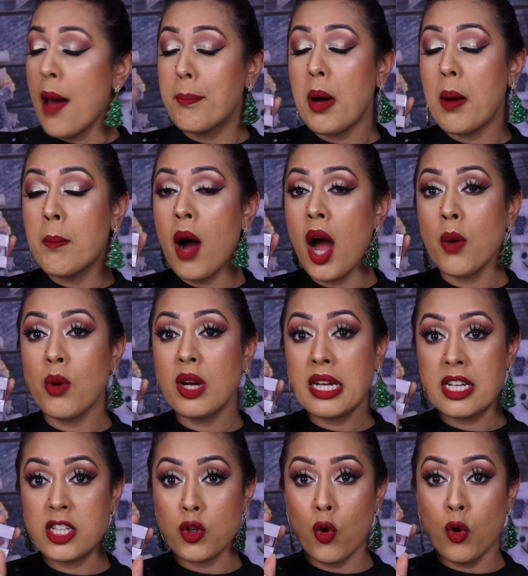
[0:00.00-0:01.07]
but my one
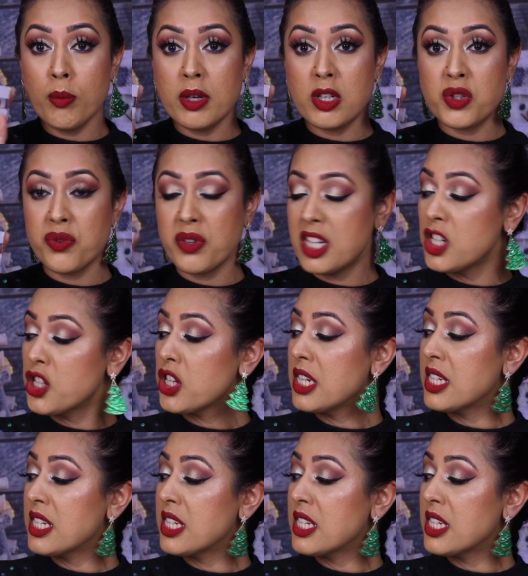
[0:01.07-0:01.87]
has almost finished.